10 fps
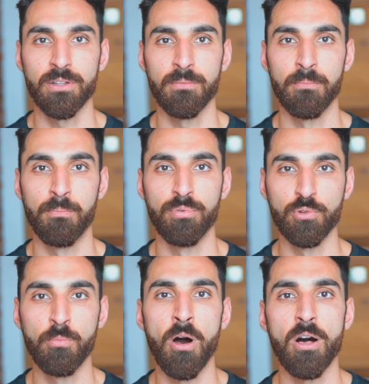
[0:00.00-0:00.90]

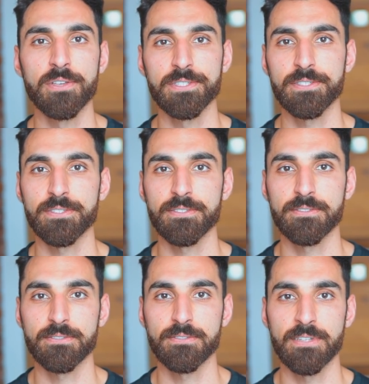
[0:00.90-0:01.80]
blue balls,
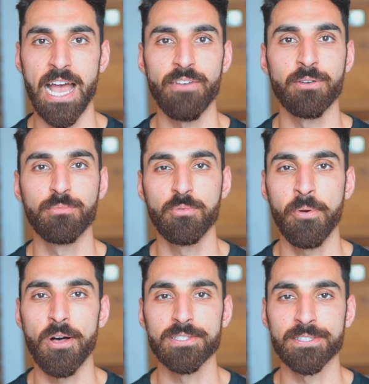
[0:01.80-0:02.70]
having blue balls